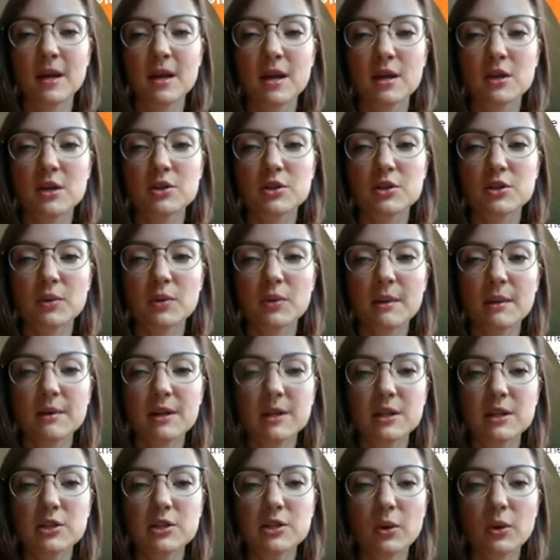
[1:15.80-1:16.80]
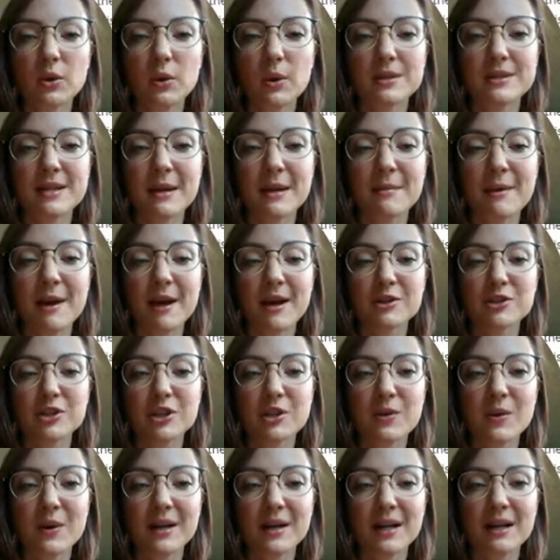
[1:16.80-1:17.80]
So what I'm going to do is I'm actually
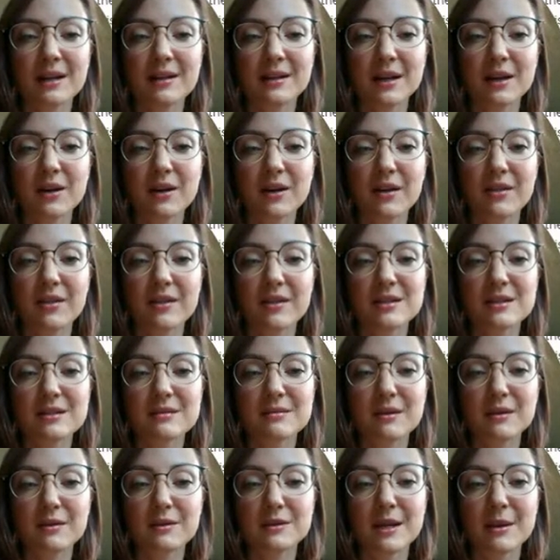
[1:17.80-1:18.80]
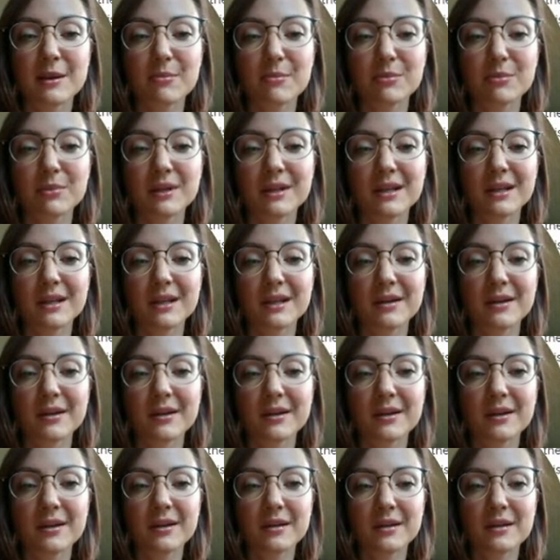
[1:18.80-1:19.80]
going to click on this template
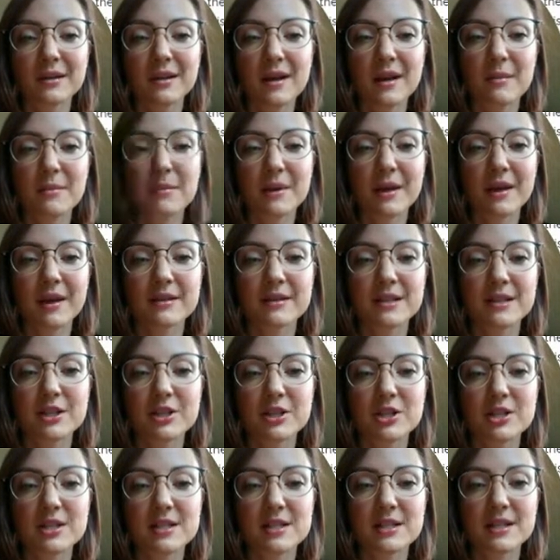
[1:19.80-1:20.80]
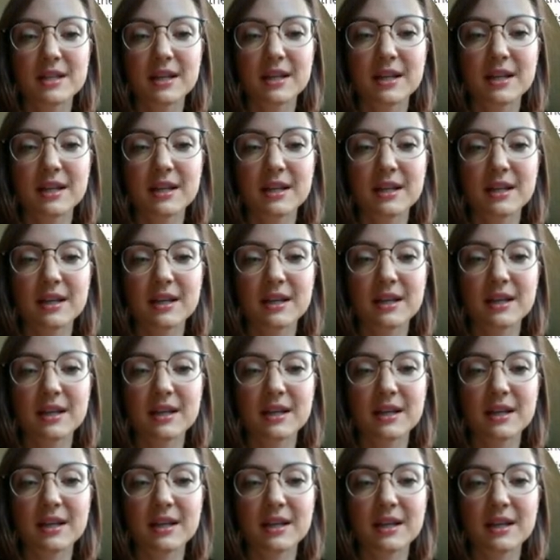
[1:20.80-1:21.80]
here because I just think it is
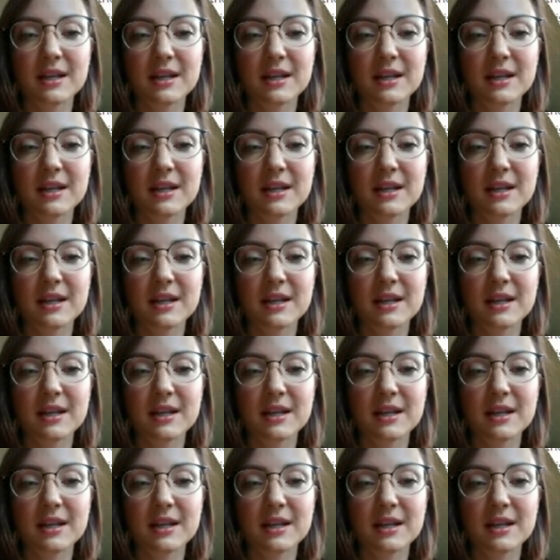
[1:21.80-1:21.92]
so